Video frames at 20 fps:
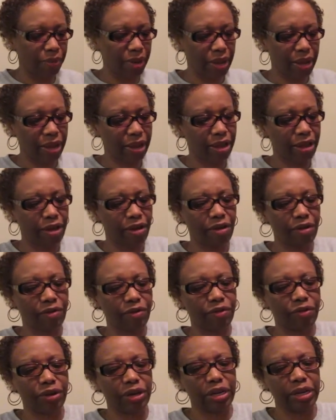I
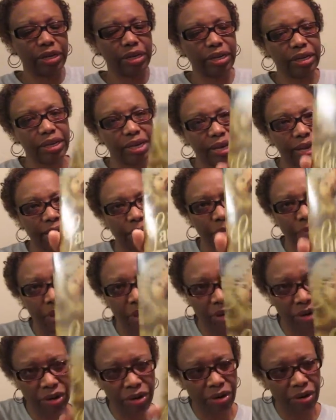have Linda Lael
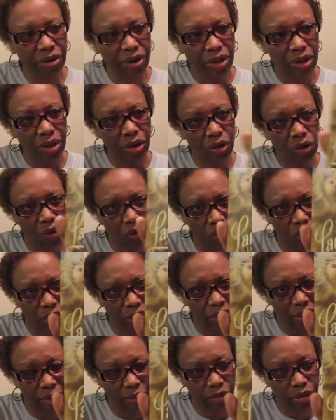Miller, Lauralee.